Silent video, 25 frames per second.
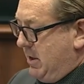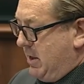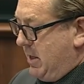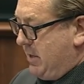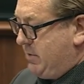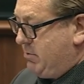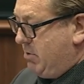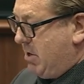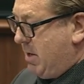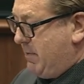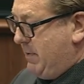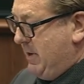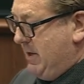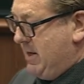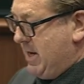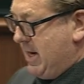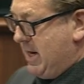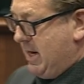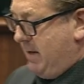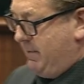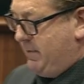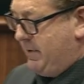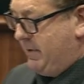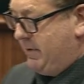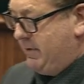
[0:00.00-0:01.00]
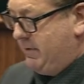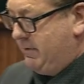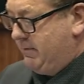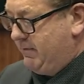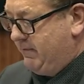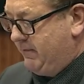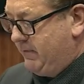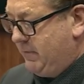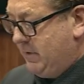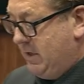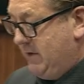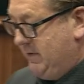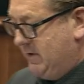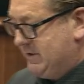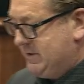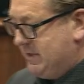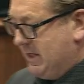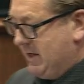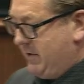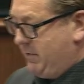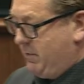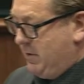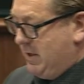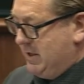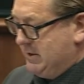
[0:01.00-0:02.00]
I grew up in Nanup in the
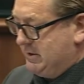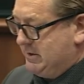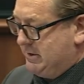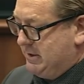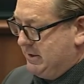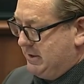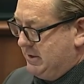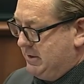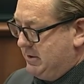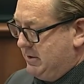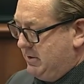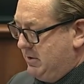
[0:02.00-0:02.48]
southwest.